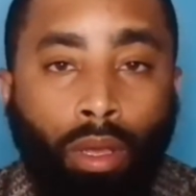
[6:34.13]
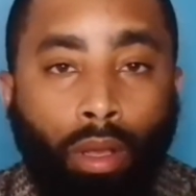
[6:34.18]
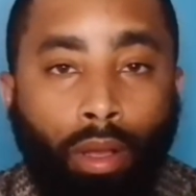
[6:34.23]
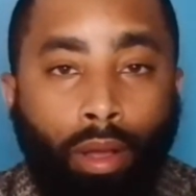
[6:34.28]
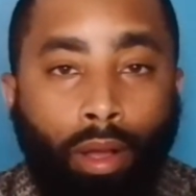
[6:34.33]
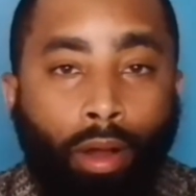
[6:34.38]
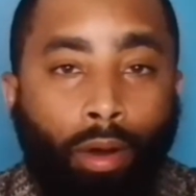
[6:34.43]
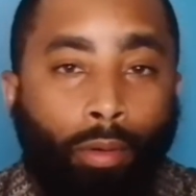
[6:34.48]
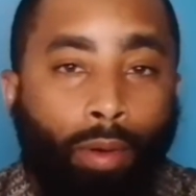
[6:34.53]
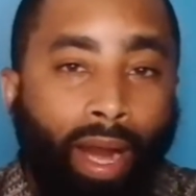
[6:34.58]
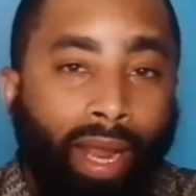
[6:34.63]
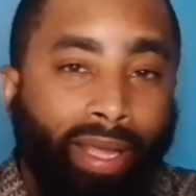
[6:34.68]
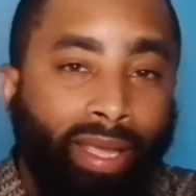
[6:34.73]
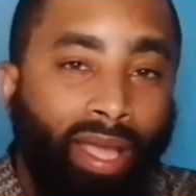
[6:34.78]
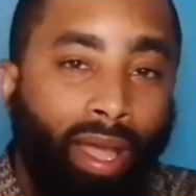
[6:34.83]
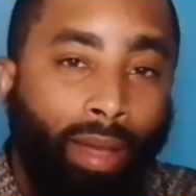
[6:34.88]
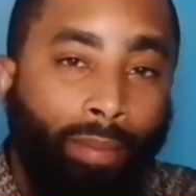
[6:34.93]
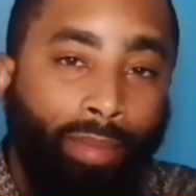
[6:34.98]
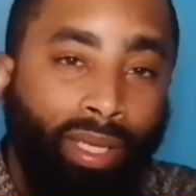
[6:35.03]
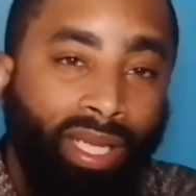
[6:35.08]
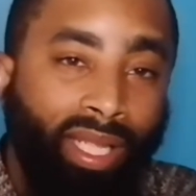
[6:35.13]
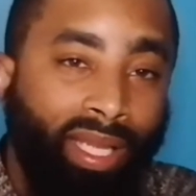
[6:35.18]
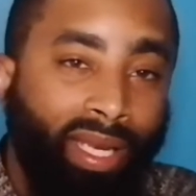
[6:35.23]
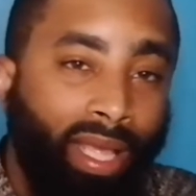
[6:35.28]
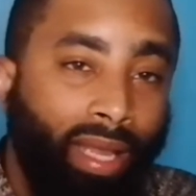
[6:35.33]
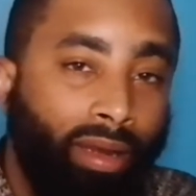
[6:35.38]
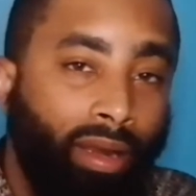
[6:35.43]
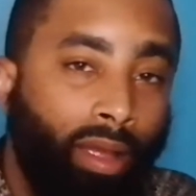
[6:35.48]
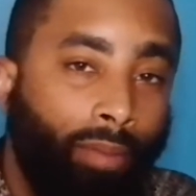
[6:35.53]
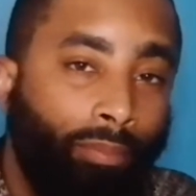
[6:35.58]
All right, coming in
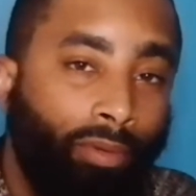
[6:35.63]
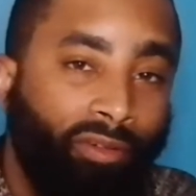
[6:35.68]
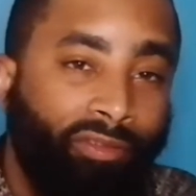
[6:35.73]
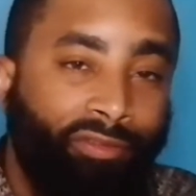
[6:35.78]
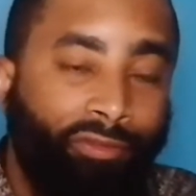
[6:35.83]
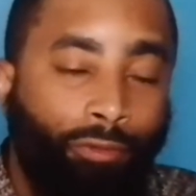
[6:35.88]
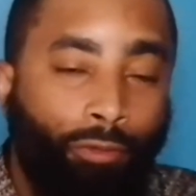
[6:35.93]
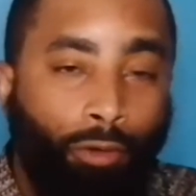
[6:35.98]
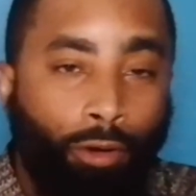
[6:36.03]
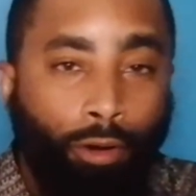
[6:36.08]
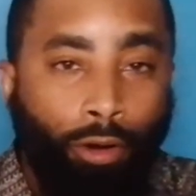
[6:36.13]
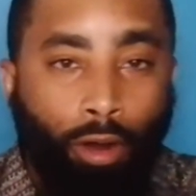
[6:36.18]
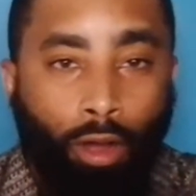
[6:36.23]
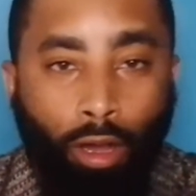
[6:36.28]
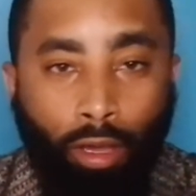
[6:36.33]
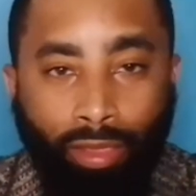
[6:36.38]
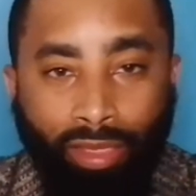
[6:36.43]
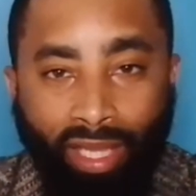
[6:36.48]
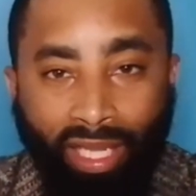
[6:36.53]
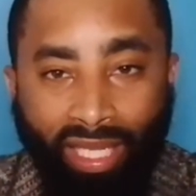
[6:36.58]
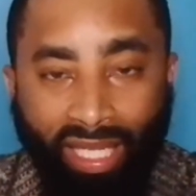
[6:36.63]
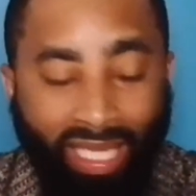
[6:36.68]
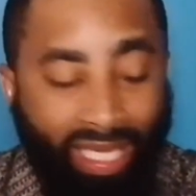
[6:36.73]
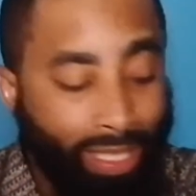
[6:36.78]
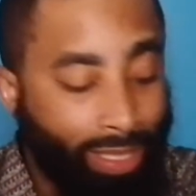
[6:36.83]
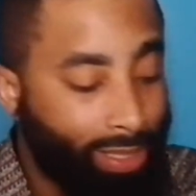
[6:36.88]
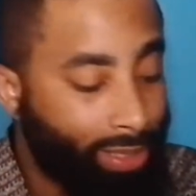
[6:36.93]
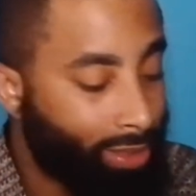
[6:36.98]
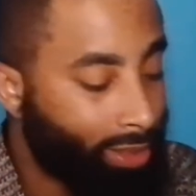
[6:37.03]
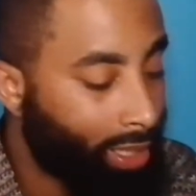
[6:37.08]
at number 4 on the
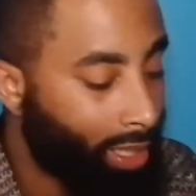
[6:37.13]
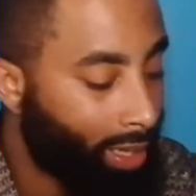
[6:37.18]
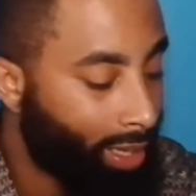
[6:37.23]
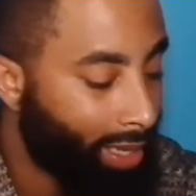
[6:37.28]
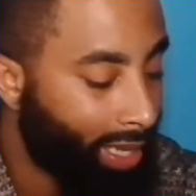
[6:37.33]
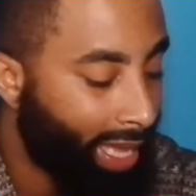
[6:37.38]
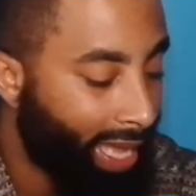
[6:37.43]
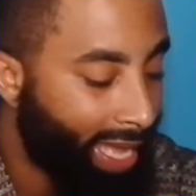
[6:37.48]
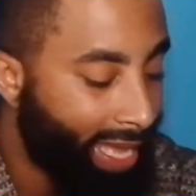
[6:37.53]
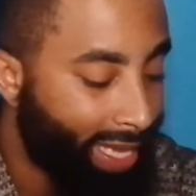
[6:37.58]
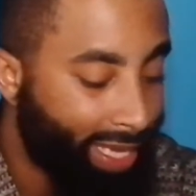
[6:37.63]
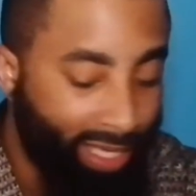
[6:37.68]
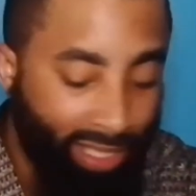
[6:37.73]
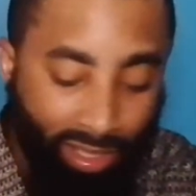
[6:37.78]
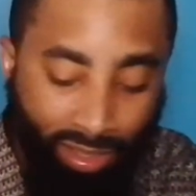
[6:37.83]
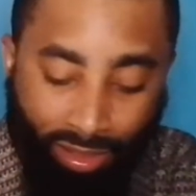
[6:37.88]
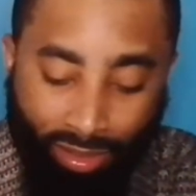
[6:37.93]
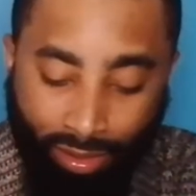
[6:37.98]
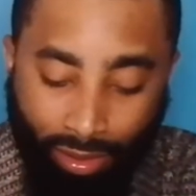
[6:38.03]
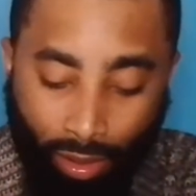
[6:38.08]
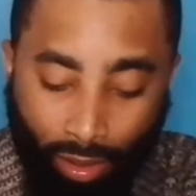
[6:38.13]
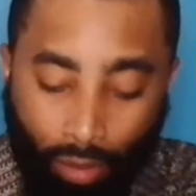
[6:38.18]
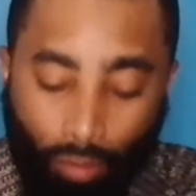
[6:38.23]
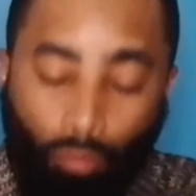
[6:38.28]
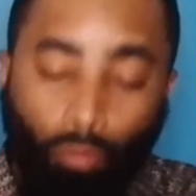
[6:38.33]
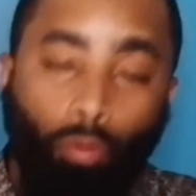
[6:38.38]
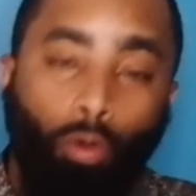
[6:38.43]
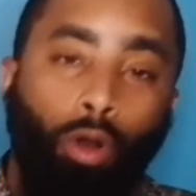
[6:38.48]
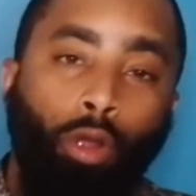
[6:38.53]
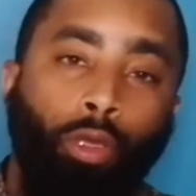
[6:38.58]
list is
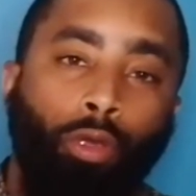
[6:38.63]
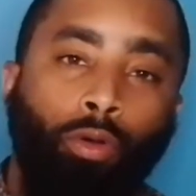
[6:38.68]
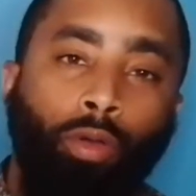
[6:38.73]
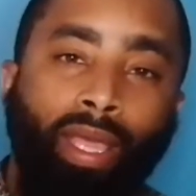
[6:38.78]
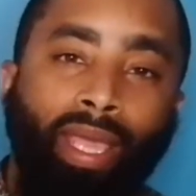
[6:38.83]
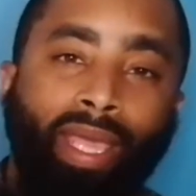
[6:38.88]
Royal